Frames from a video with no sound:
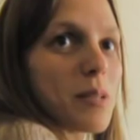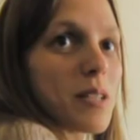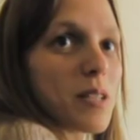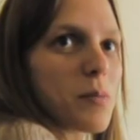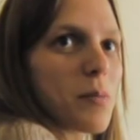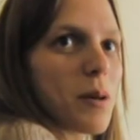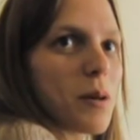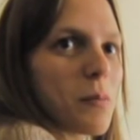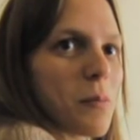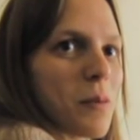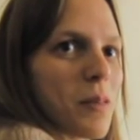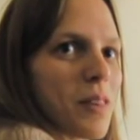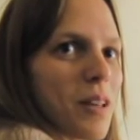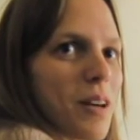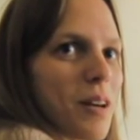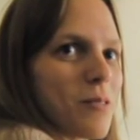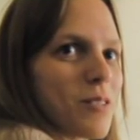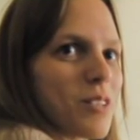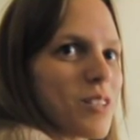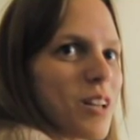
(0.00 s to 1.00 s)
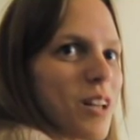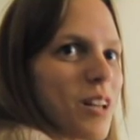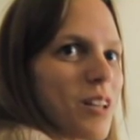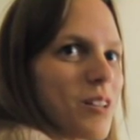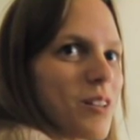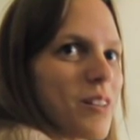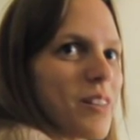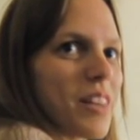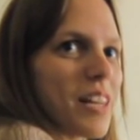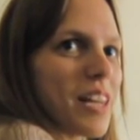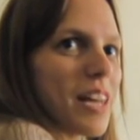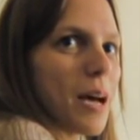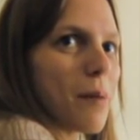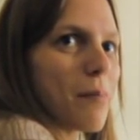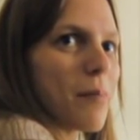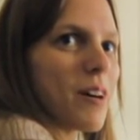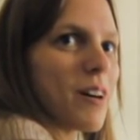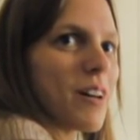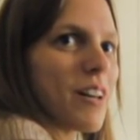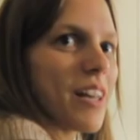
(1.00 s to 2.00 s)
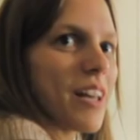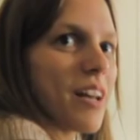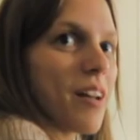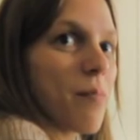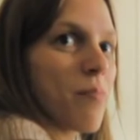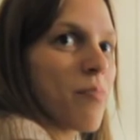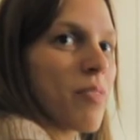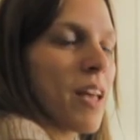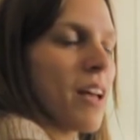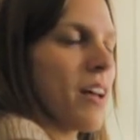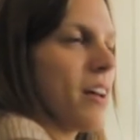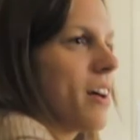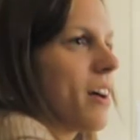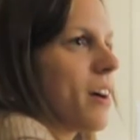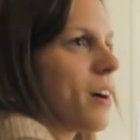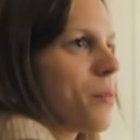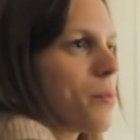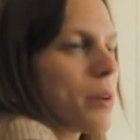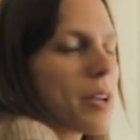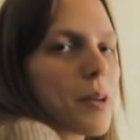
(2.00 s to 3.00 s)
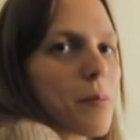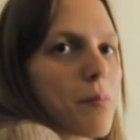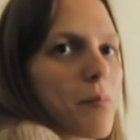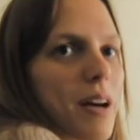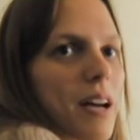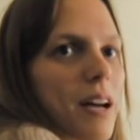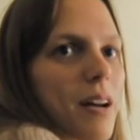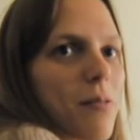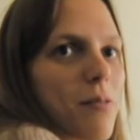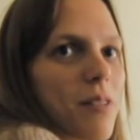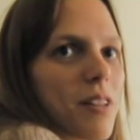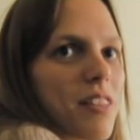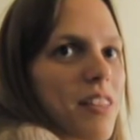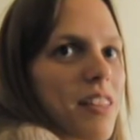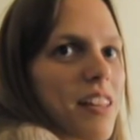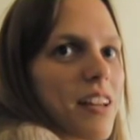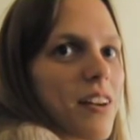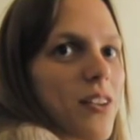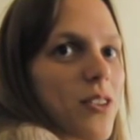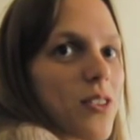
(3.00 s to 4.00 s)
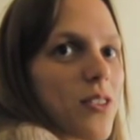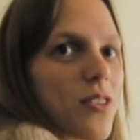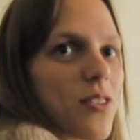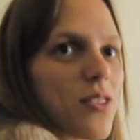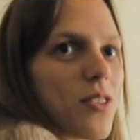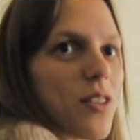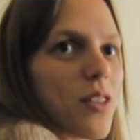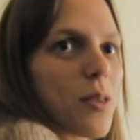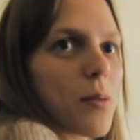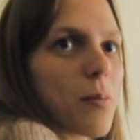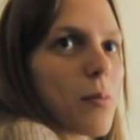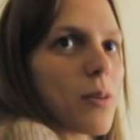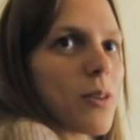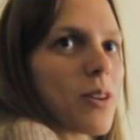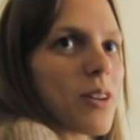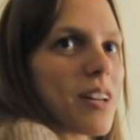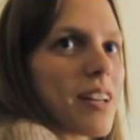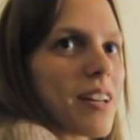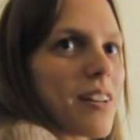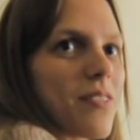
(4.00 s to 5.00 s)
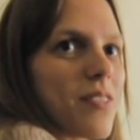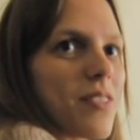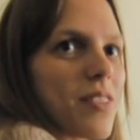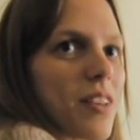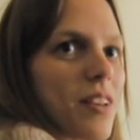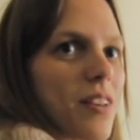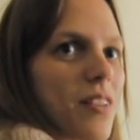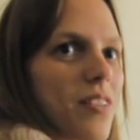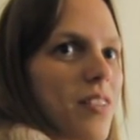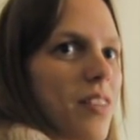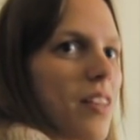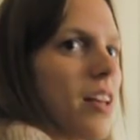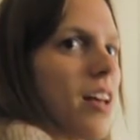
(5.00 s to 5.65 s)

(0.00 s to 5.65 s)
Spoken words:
the experiment that I was showing you in the lab earlier, and we compare it with the answers that the model gives us.